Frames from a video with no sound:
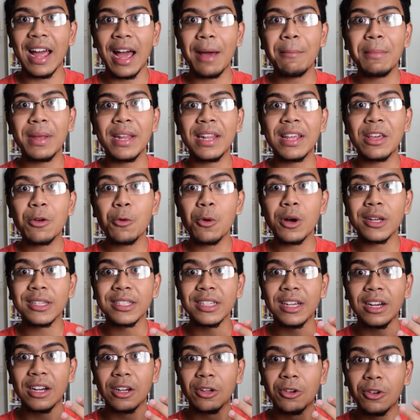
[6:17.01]
I mean, he
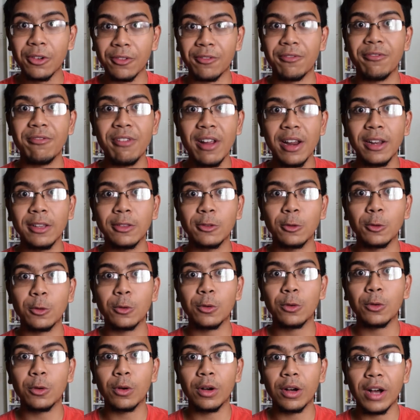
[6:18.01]
was a good friend
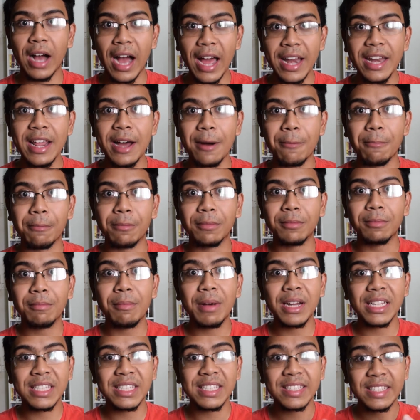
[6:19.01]
to Adam.
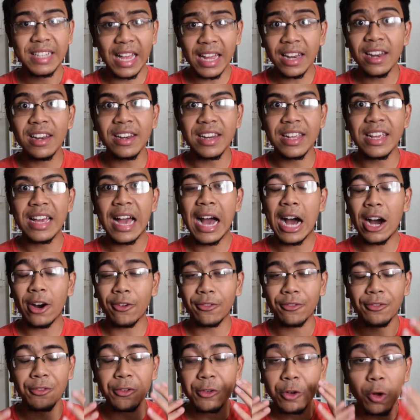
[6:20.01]
But suddenly, out
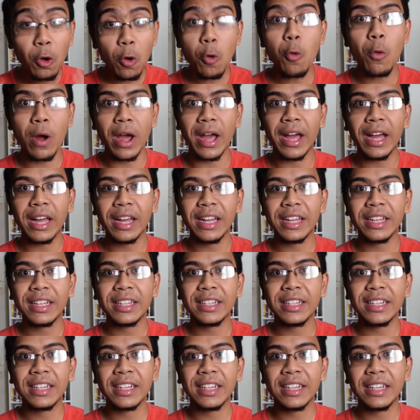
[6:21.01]
of nowhere,
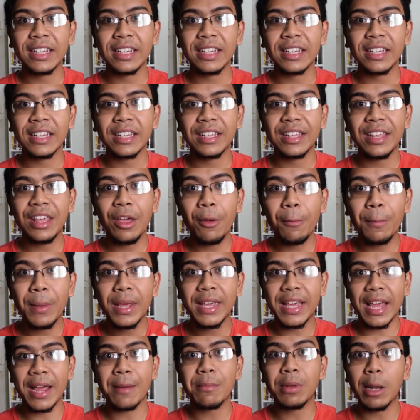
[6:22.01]
he
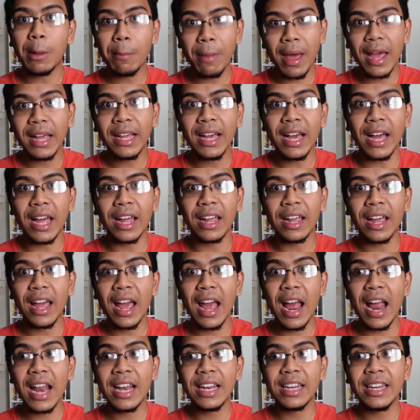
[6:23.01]
became the bad guy.
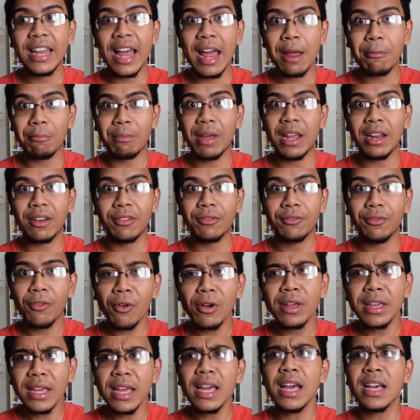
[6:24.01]
And that made,
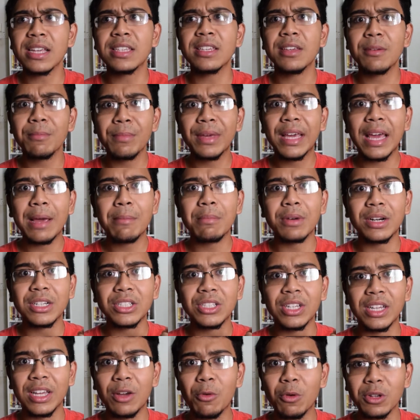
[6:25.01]

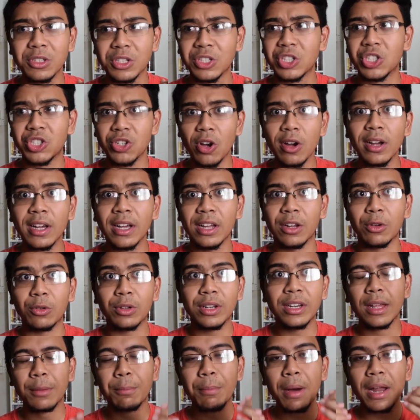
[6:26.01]
it was a shocker.
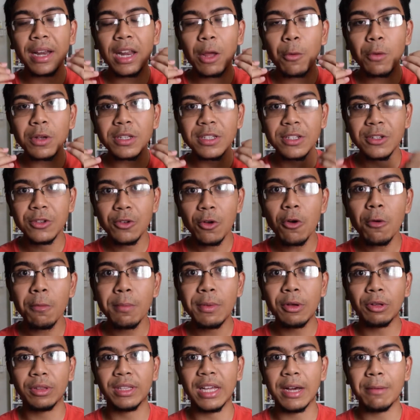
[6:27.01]
But there was no
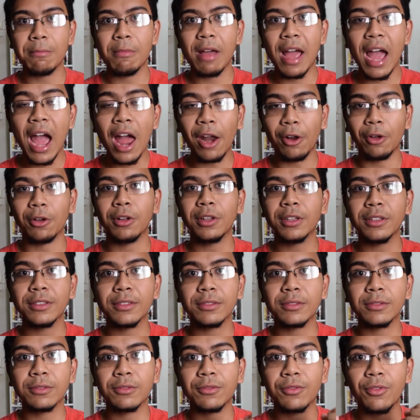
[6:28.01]
build-up at all
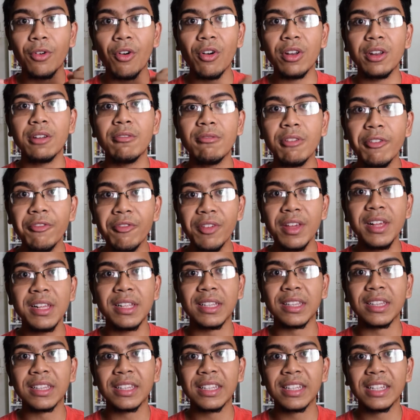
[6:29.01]
for the reveal.